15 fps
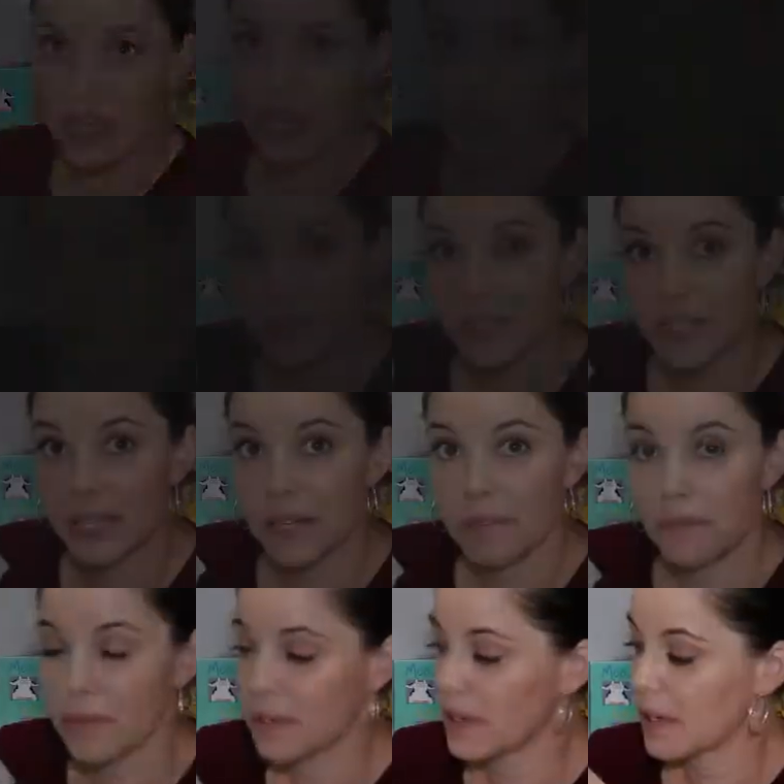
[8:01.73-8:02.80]
Readers can,
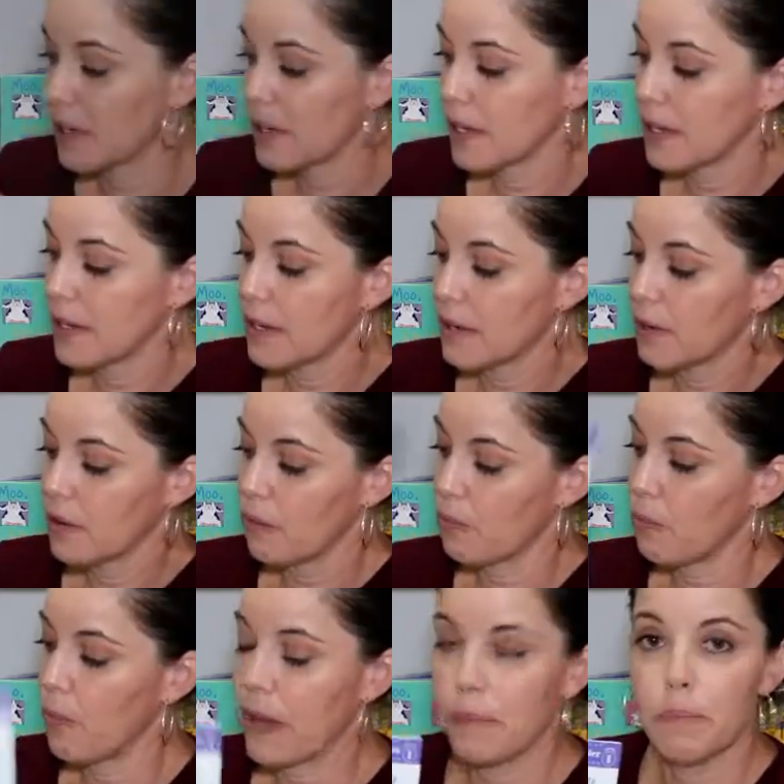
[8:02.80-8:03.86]

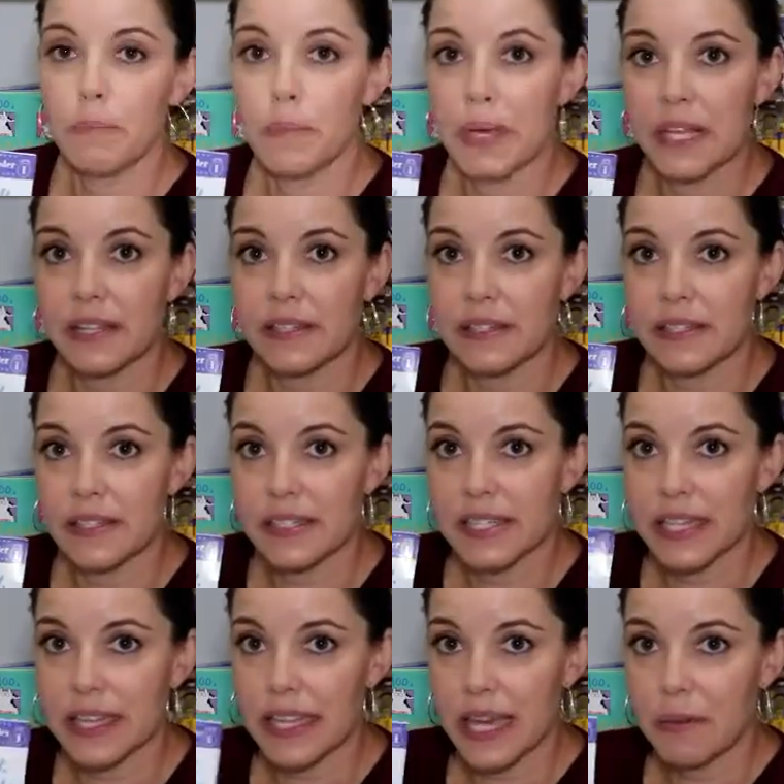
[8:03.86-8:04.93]
when bins
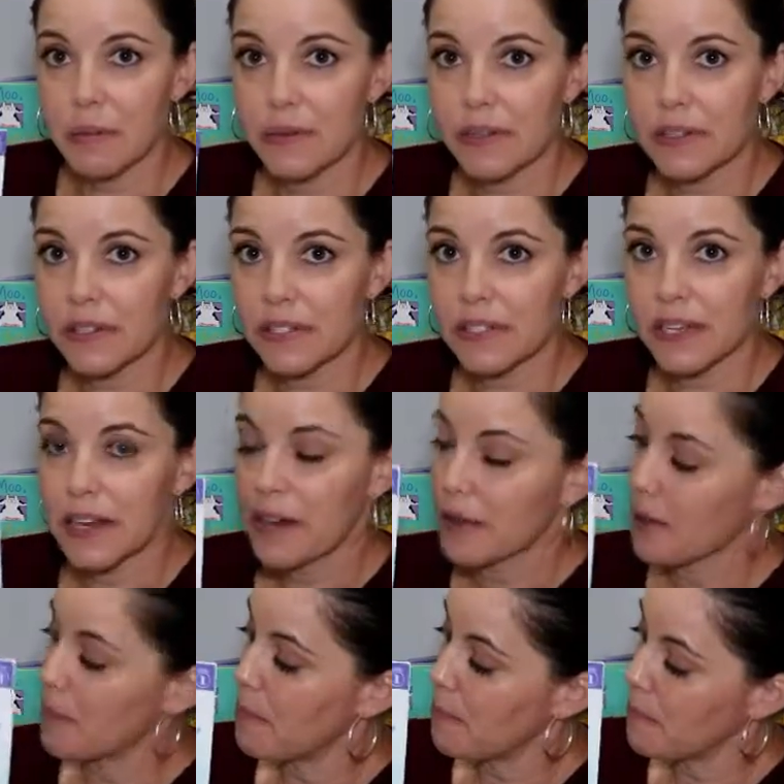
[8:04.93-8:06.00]
labels
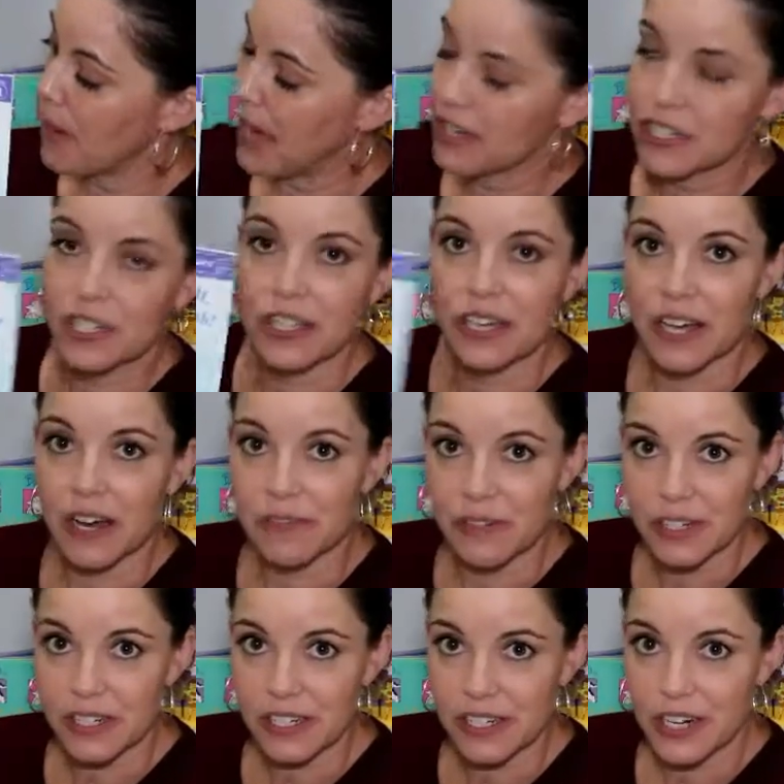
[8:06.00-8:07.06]
match the
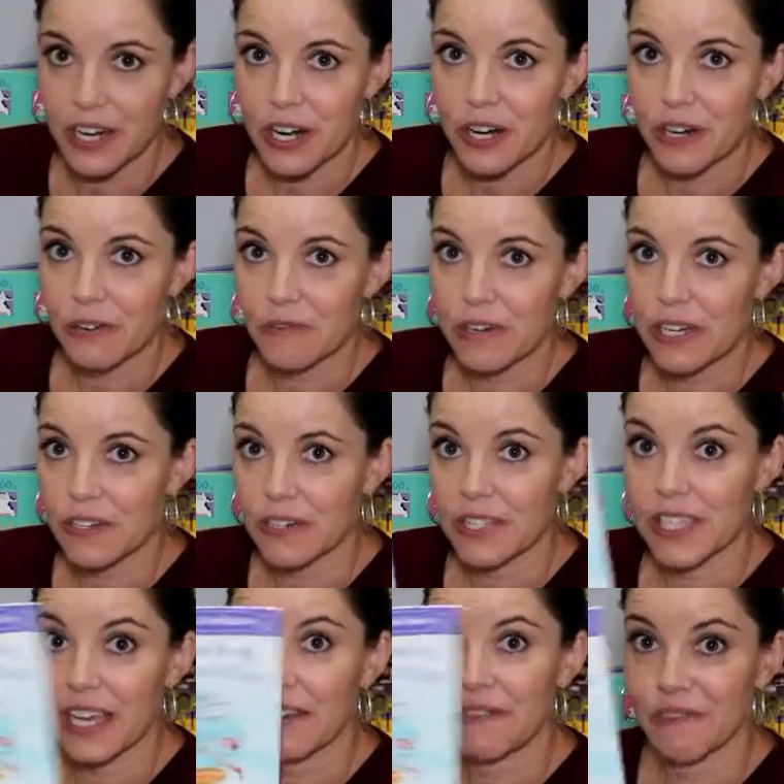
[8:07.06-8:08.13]
cover, readers
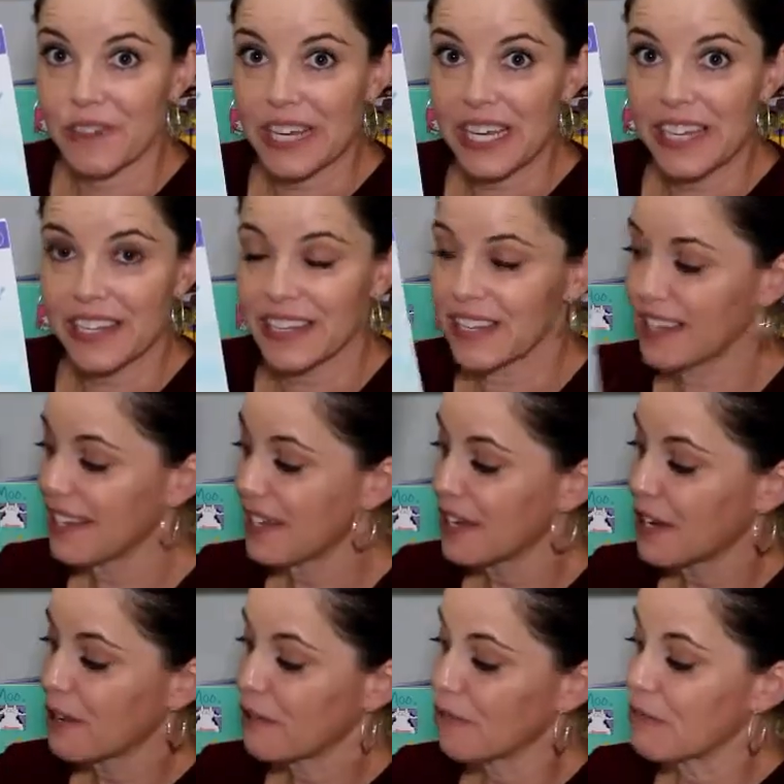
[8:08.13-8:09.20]
can read,
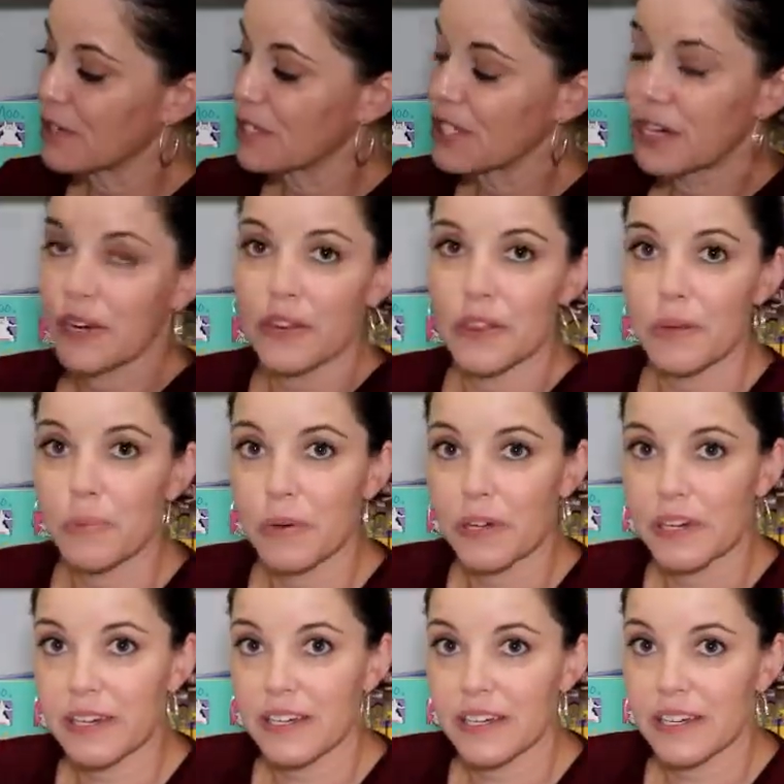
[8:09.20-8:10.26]
return the
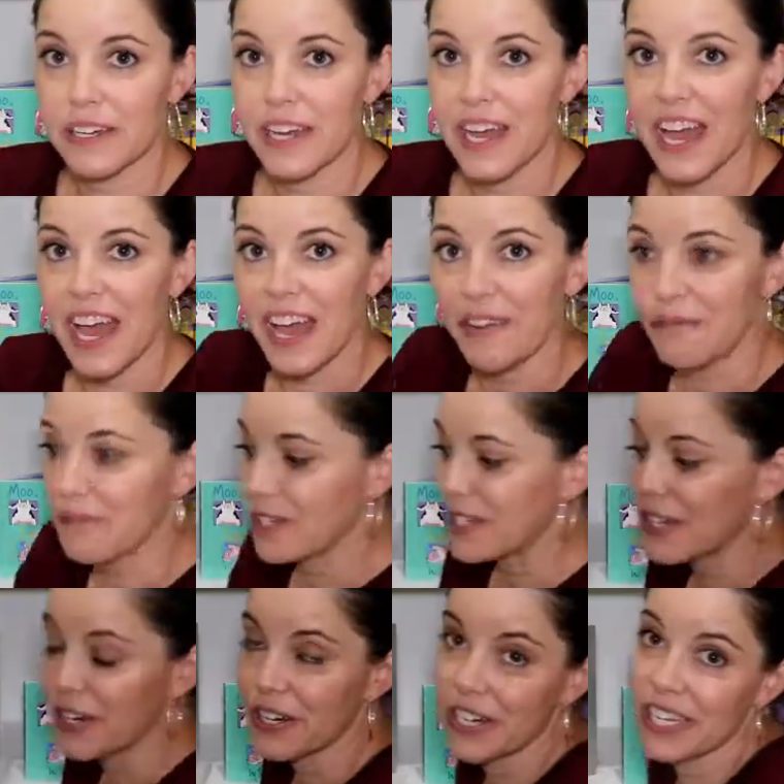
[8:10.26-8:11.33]
book, and
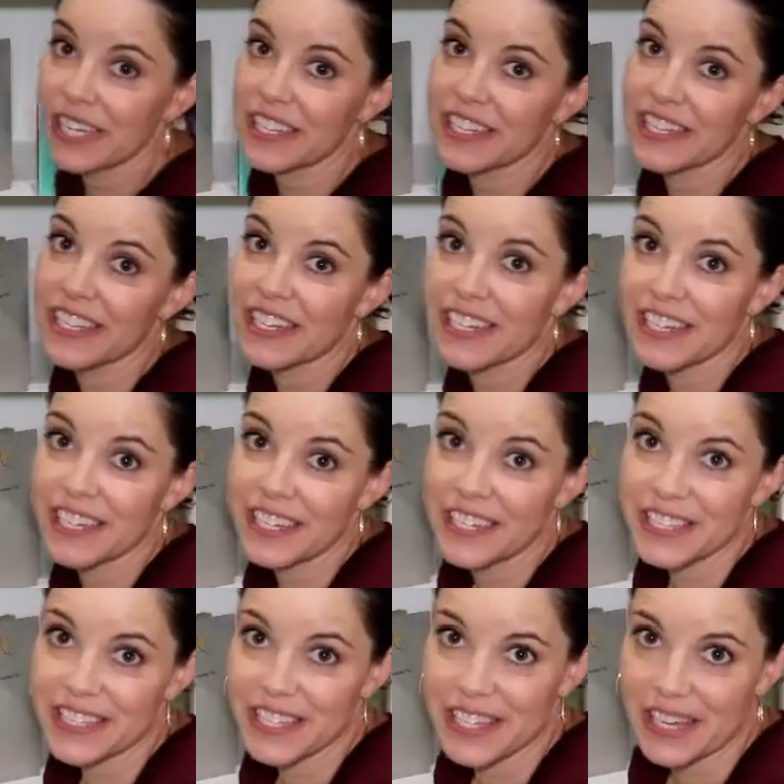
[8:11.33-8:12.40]
return it
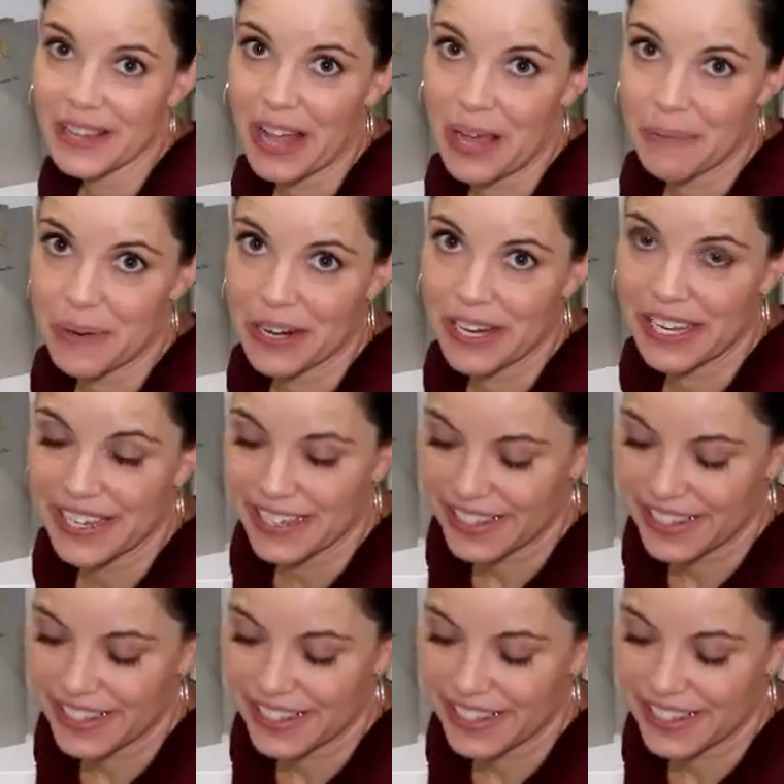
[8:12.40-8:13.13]
to the library.